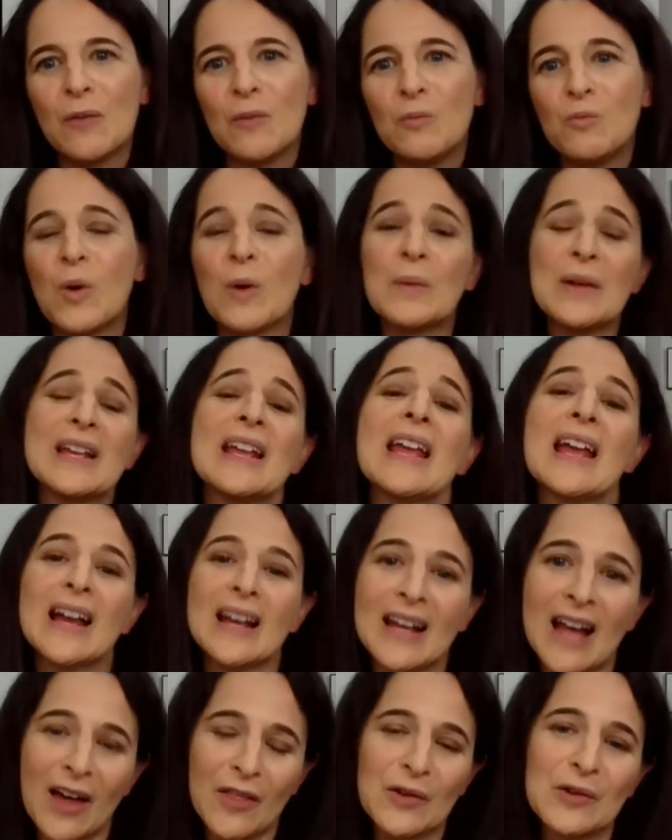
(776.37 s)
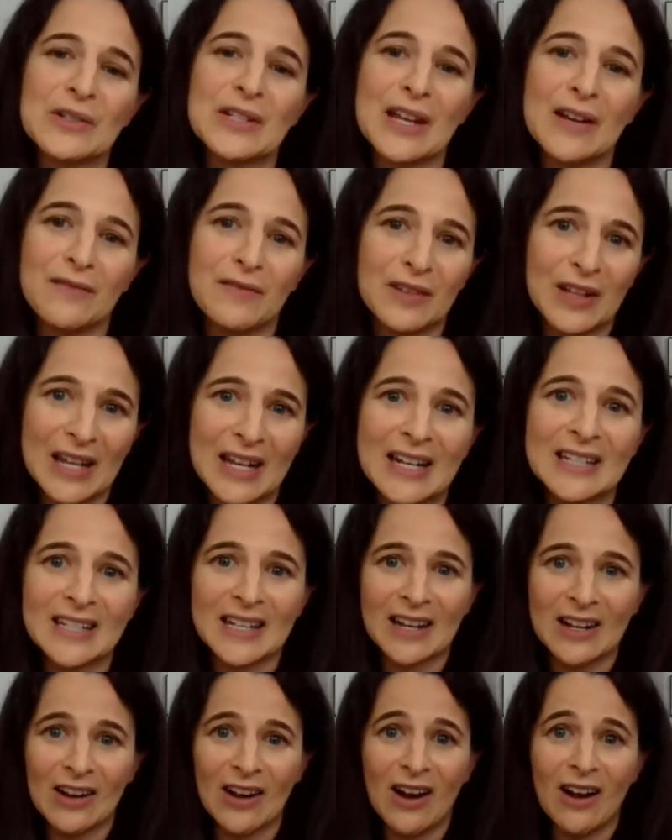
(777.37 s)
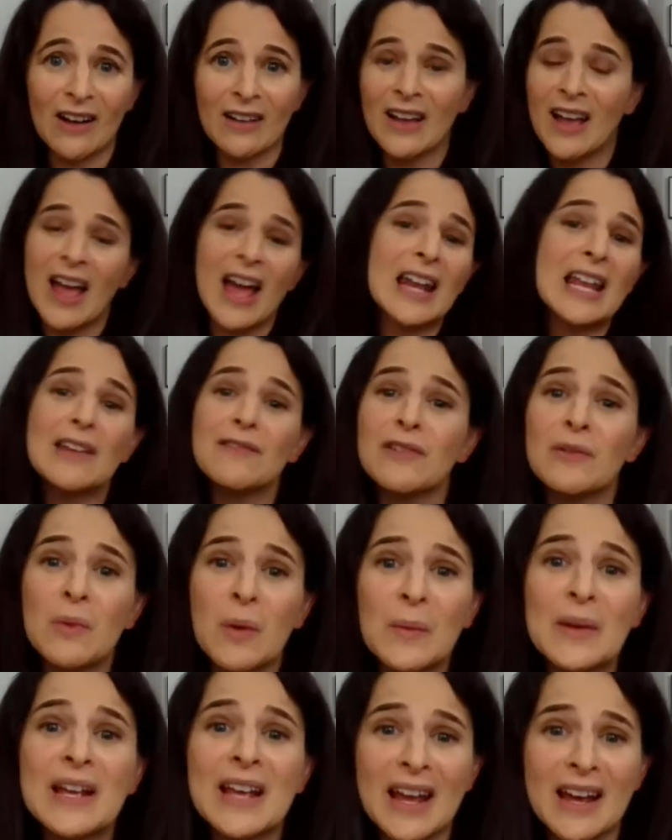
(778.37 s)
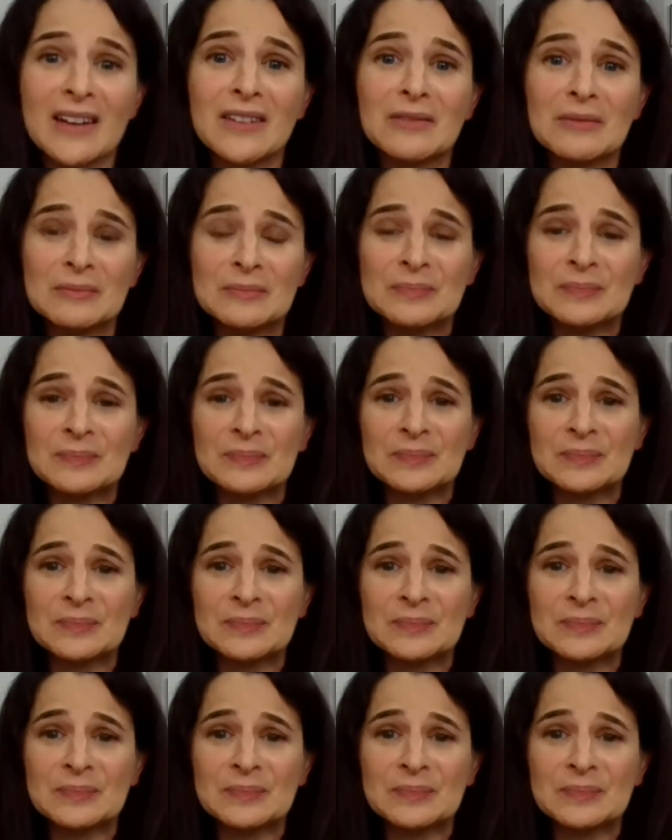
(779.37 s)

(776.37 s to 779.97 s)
when we can't gather safely in a synagogue, and even when we can.